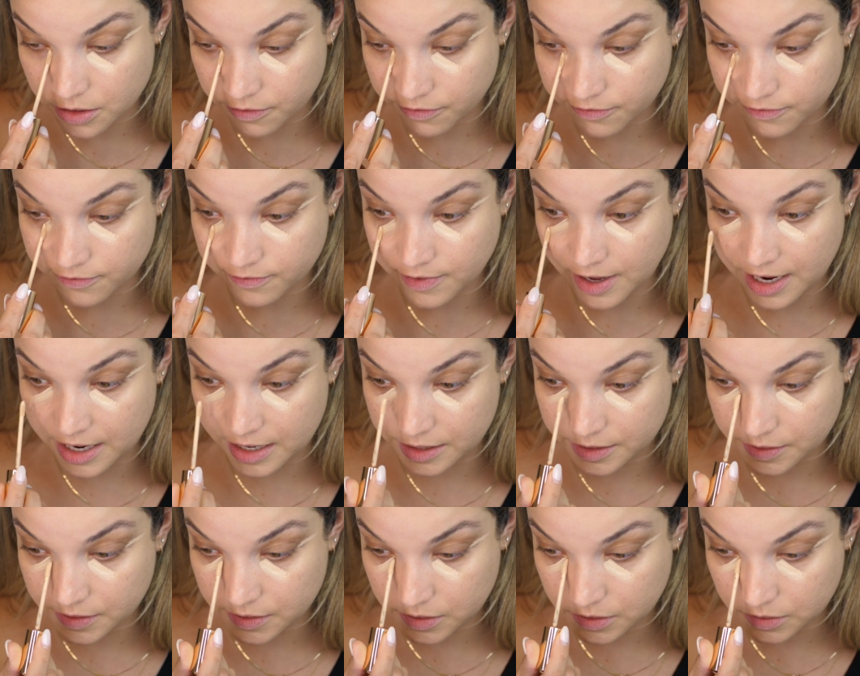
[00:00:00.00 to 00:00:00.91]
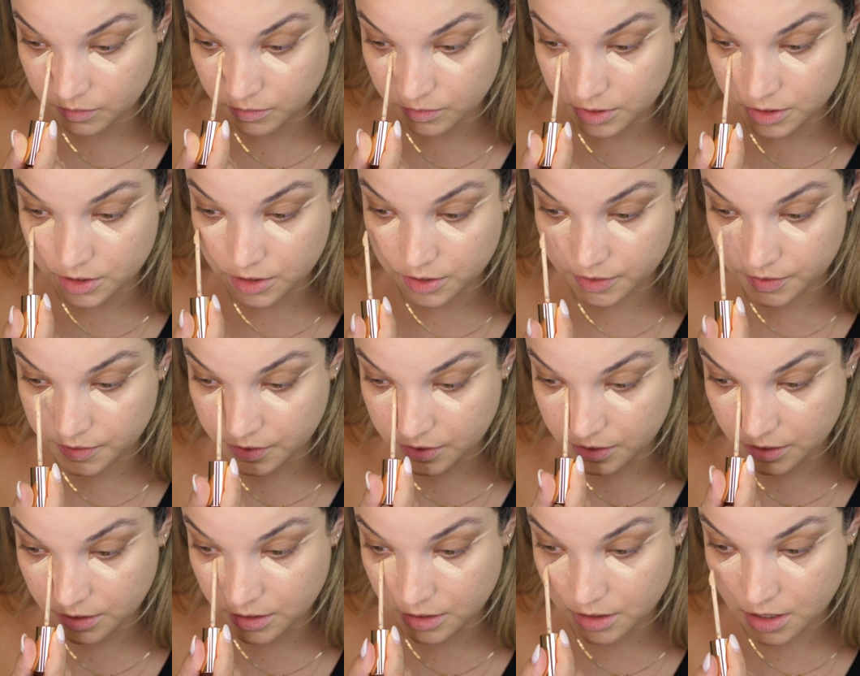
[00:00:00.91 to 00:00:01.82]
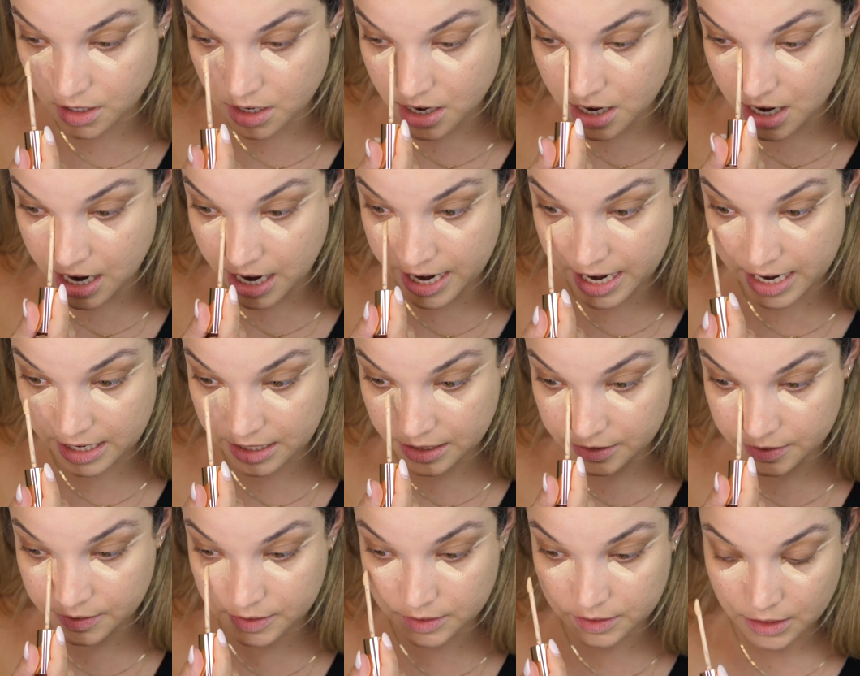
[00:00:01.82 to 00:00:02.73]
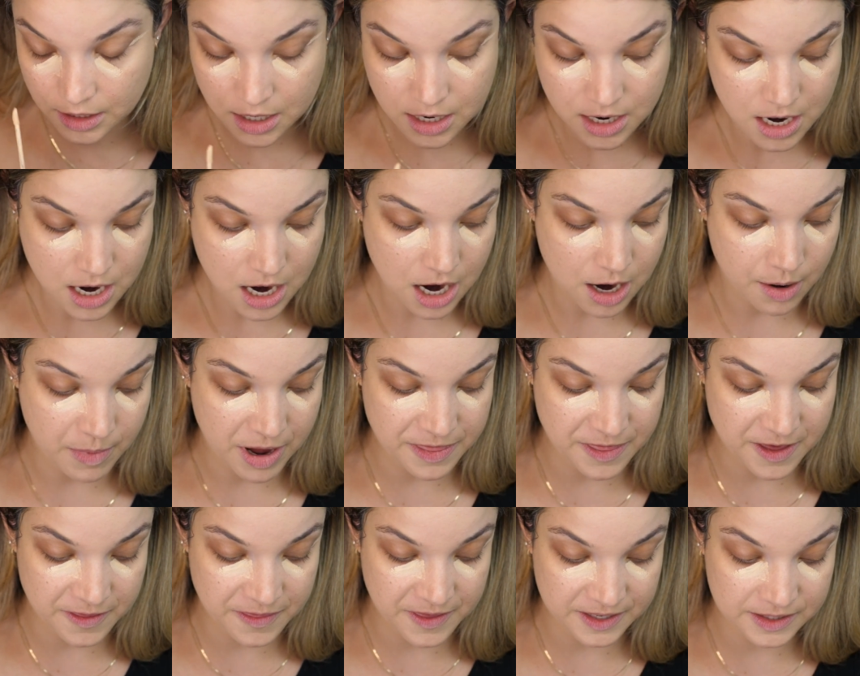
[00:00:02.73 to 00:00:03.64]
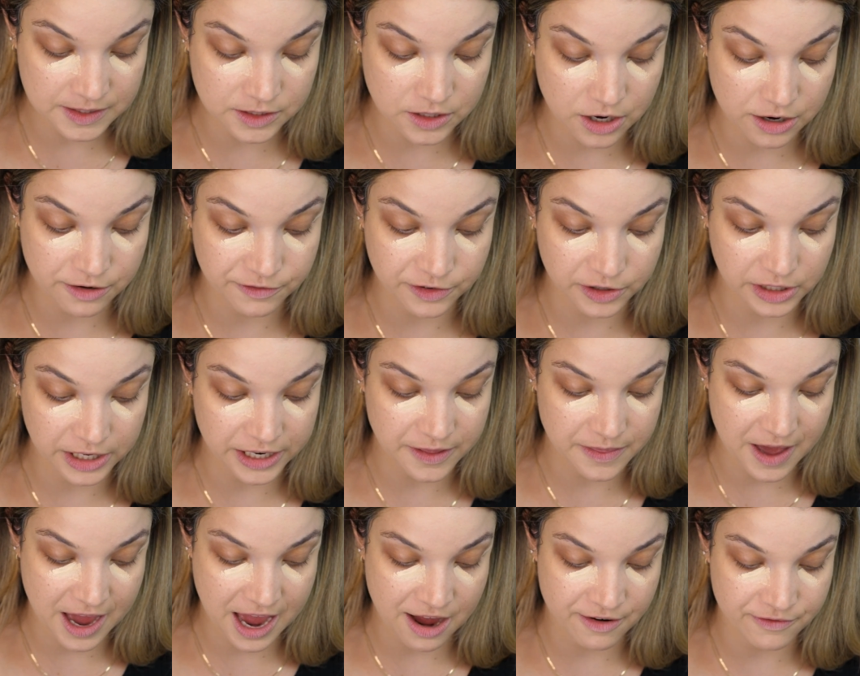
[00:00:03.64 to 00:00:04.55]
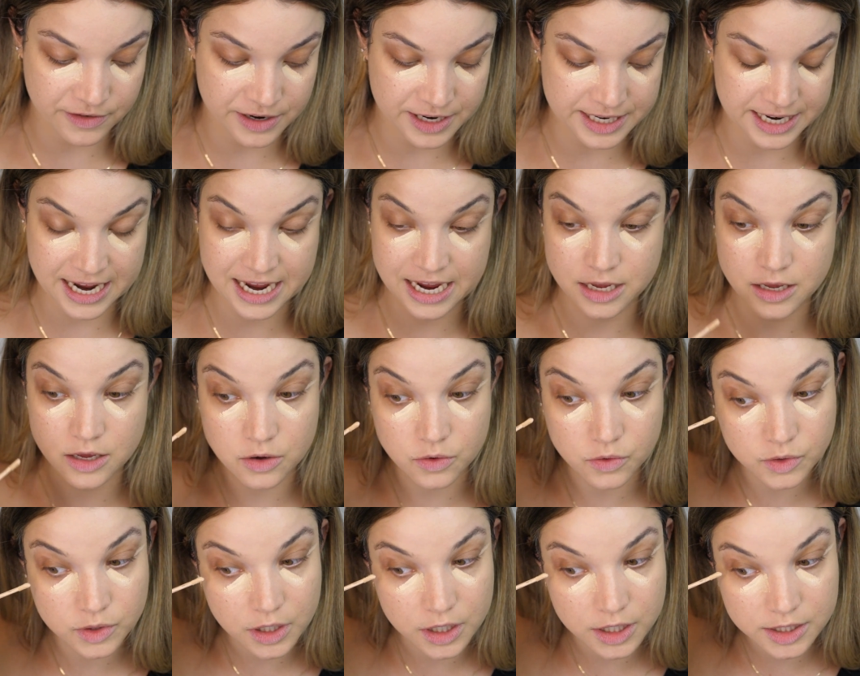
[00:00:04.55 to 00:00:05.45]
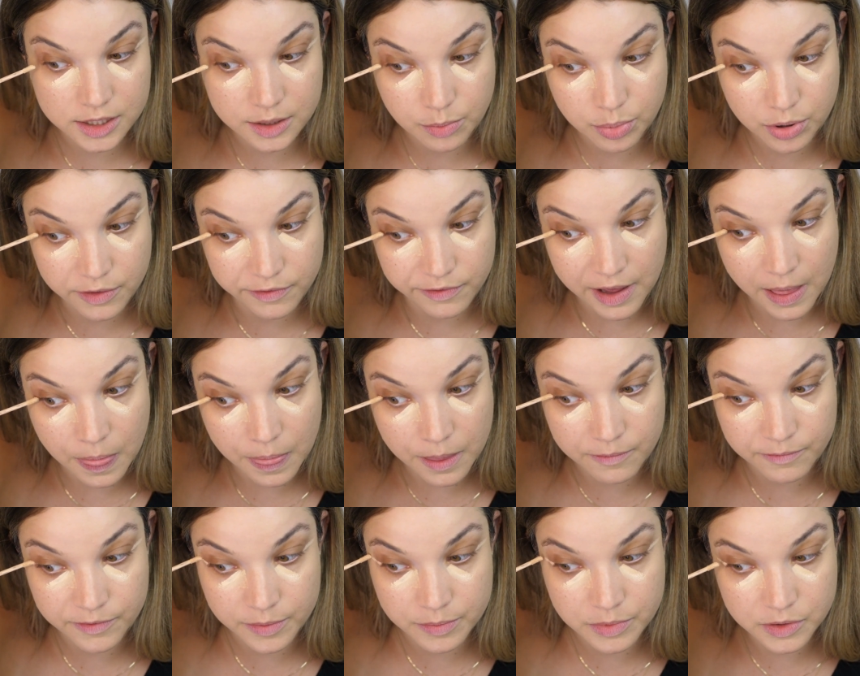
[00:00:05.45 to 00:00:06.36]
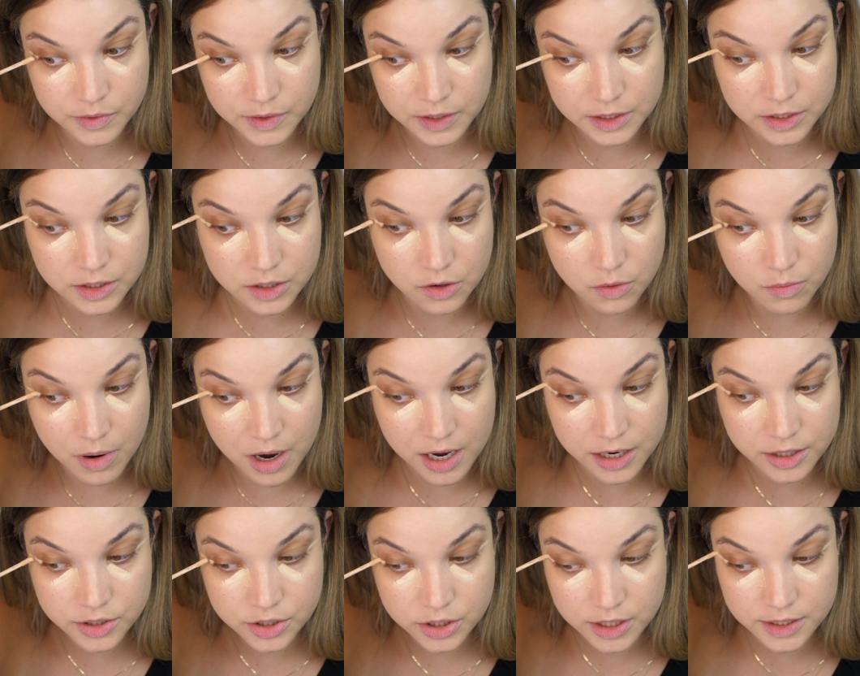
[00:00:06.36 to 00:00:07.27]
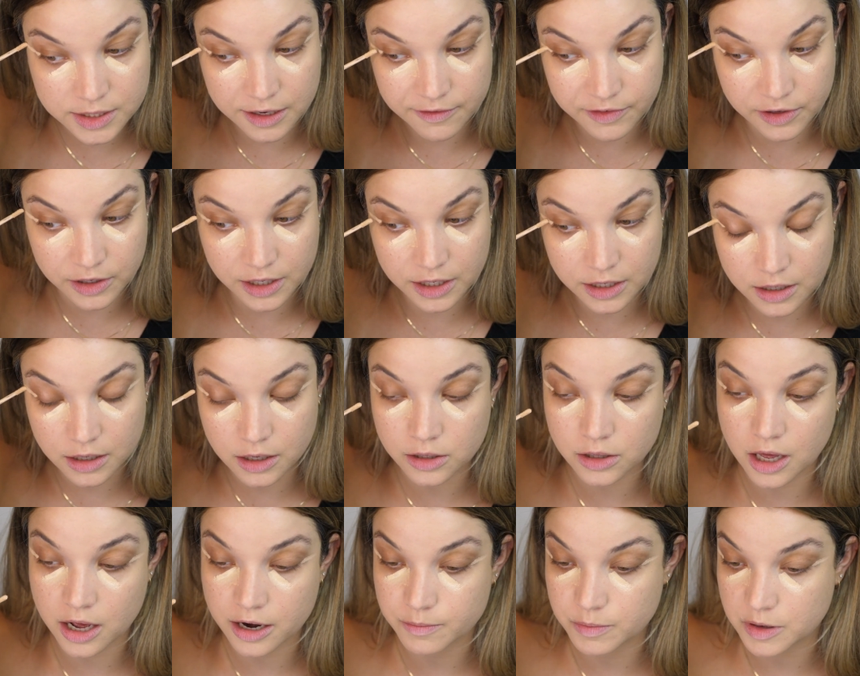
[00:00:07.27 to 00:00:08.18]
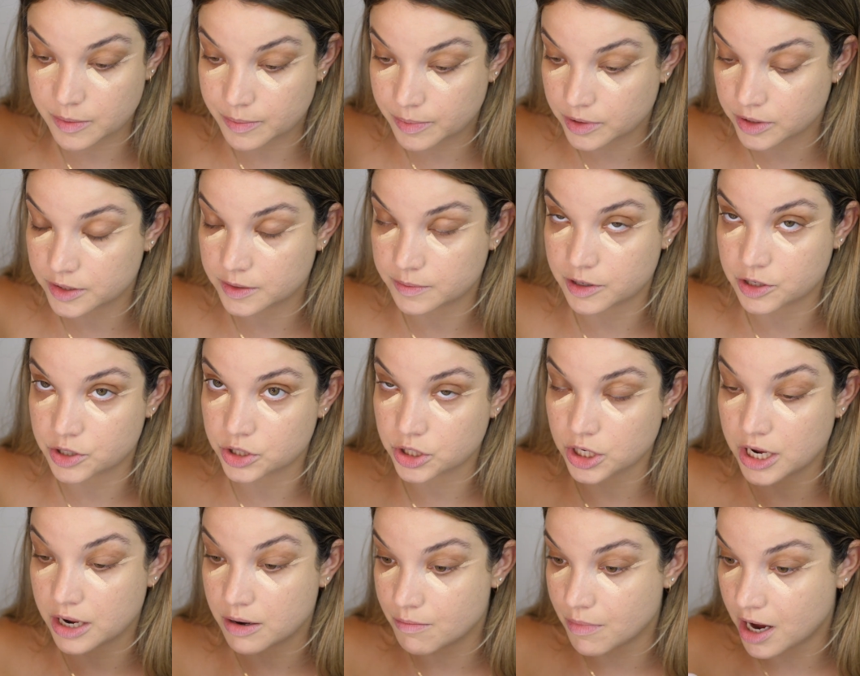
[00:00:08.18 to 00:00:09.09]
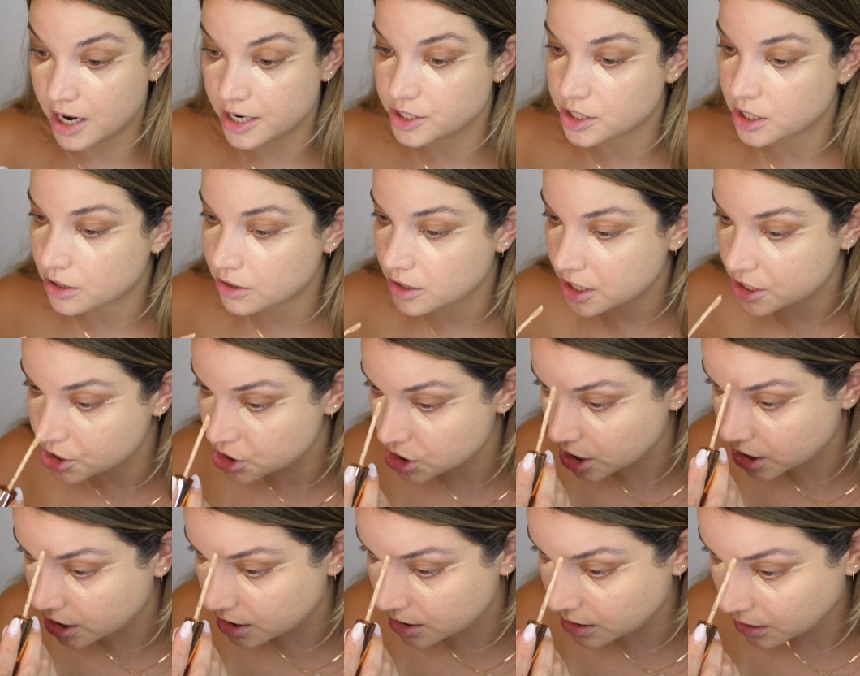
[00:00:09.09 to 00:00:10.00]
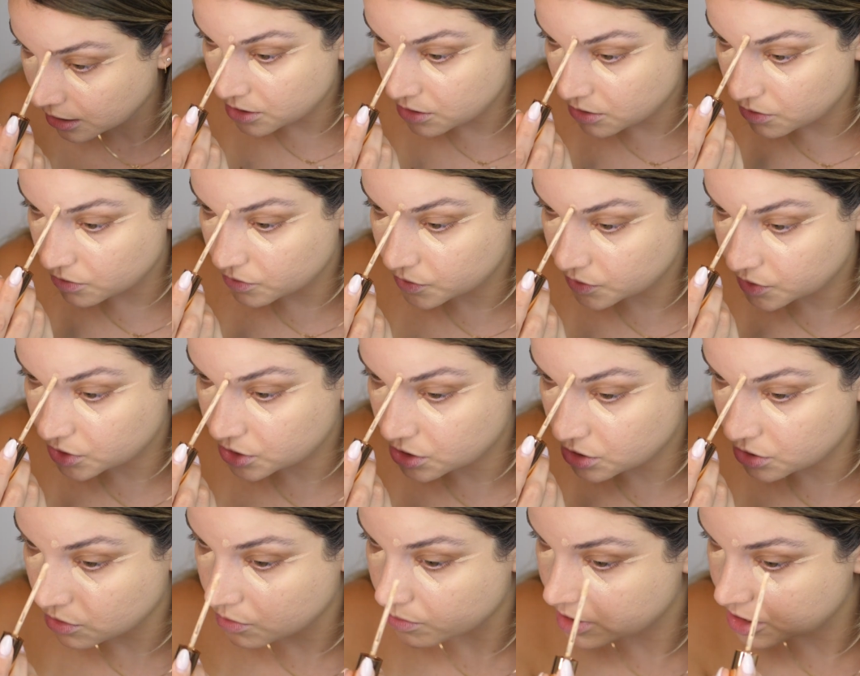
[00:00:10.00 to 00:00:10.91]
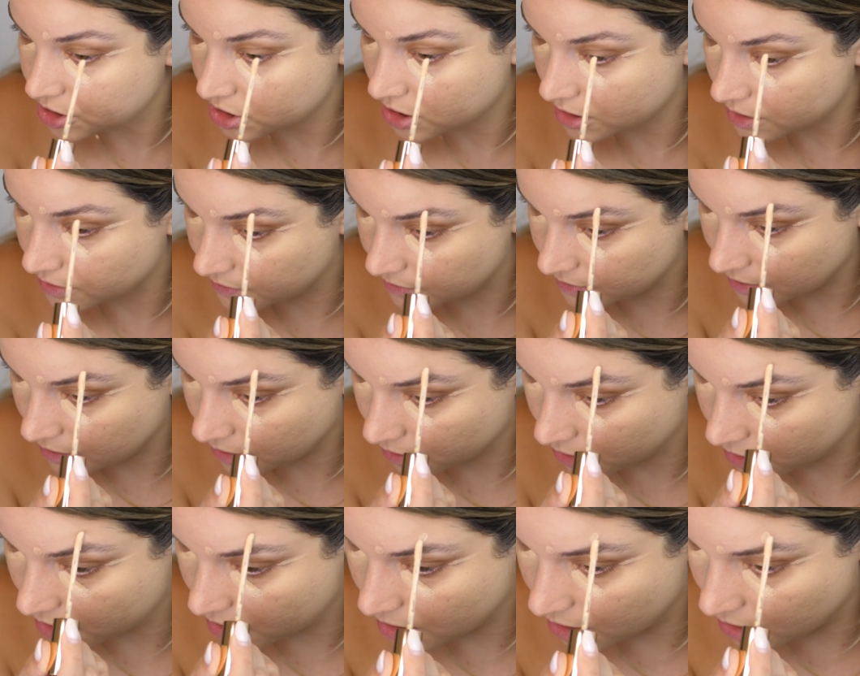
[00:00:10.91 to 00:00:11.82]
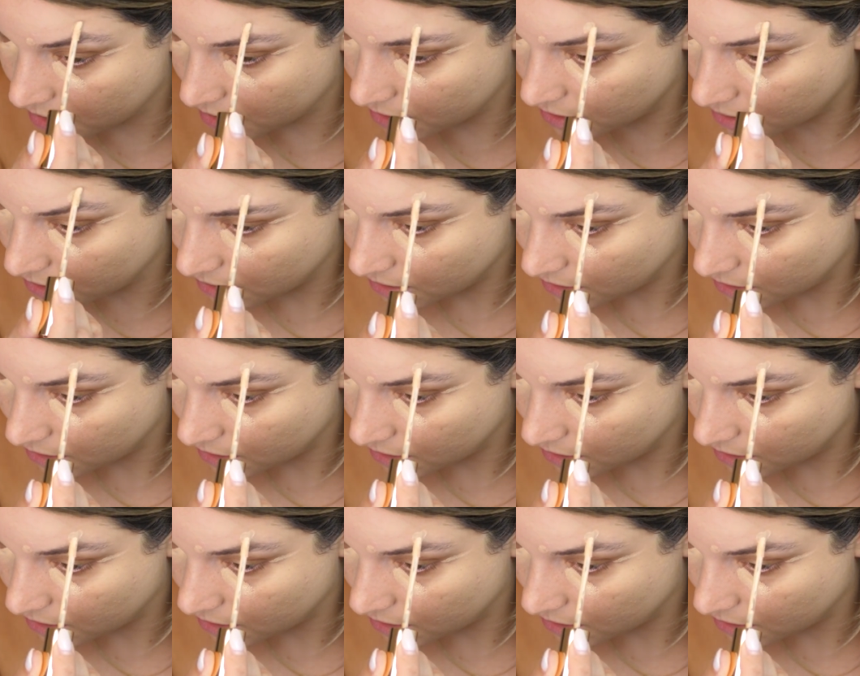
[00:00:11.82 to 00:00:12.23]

the face, which is nice. Um, I think that's good for like the everyday user to prevent them from using too much because I feel like a lot of people, especially in my generation, use too much concealer.